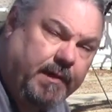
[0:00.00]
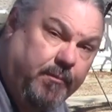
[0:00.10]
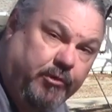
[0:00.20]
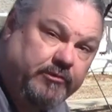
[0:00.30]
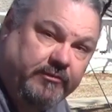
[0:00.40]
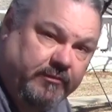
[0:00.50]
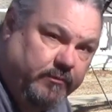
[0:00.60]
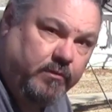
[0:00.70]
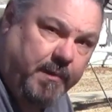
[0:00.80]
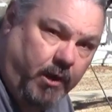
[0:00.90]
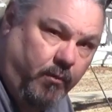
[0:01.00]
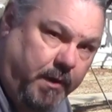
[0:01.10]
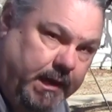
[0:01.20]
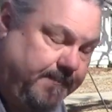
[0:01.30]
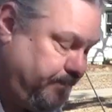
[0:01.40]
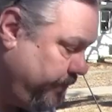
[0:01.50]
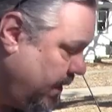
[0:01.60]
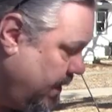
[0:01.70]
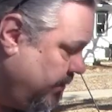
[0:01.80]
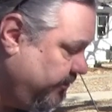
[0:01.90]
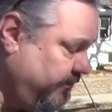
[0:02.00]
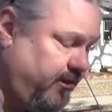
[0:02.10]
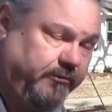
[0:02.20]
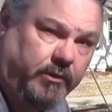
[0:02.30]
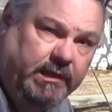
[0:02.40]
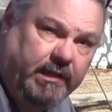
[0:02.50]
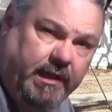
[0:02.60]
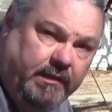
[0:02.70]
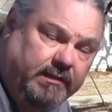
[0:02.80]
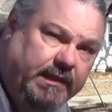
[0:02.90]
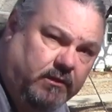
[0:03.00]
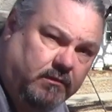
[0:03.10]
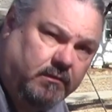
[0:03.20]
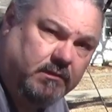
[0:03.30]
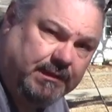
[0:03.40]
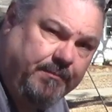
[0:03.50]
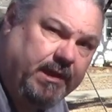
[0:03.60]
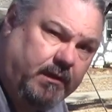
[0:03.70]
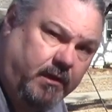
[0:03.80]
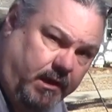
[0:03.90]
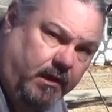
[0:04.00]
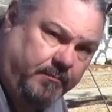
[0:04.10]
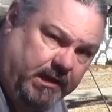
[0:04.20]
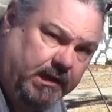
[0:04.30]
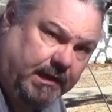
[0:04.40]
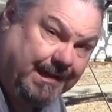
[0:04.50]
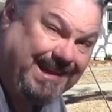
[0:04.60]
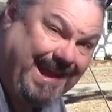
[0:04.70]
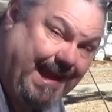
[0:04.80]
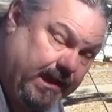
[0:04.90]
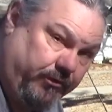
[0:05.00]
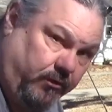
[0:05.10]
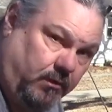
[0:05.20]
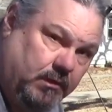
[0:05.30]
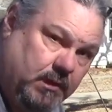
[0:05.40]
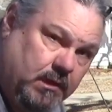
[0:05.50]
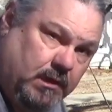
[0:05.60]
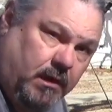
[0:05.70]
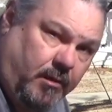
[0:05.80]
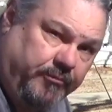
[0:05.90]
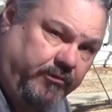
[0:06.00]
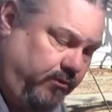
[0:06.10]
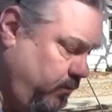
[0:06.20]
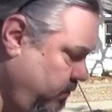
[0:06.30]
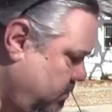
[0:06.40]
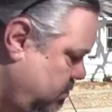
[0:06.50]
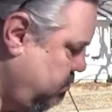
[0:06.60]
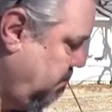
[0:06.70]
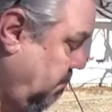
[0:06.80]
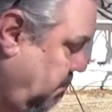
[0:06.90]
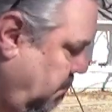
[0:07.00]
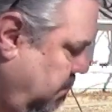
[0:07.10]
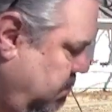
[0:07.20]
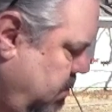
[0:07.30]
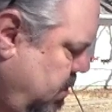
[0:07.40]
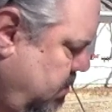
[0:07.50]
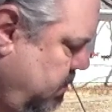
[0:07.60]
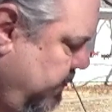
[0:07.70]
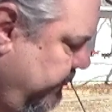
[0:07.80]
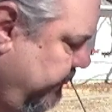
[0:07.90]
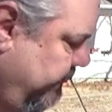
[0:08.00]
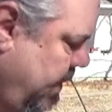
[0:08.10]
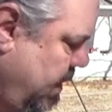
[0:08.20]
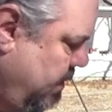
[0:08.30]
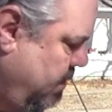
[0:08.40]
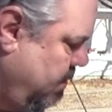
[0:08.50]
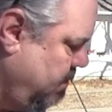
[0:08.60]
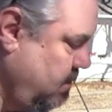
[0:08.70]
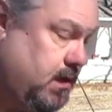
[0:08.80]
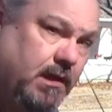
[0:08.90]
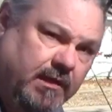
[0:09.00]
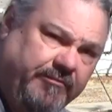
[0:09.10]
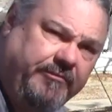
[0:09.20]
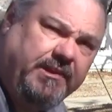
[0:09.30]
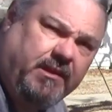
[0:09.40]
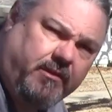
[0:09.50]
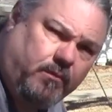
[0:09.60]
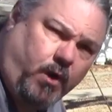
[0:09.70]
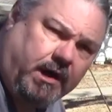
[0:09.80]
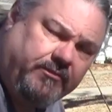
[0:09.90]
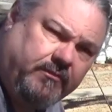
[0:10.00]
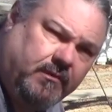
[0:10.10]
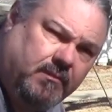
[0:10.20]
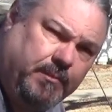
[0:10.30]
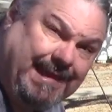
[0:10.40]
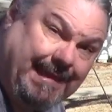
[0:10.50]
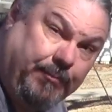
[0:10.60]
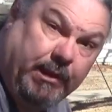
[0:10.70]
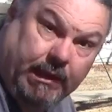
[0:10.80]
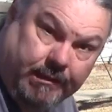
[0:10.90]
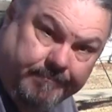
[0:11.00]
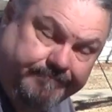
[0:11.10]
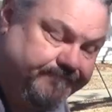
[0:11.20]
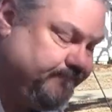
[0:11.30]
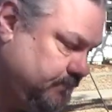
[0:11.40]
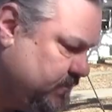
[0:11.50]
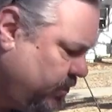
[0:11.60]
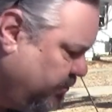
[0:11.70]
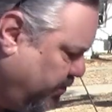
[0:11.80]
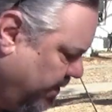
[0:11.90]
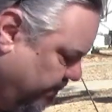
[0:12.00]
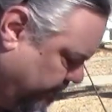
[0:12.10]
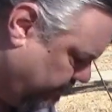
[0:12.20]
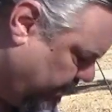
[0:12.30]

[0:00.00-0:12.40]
I purchased this with my own money. This is also a legal limit unun, meaning it can handle up to, what does it say on here? 1500 watts PEP. So it's pretty,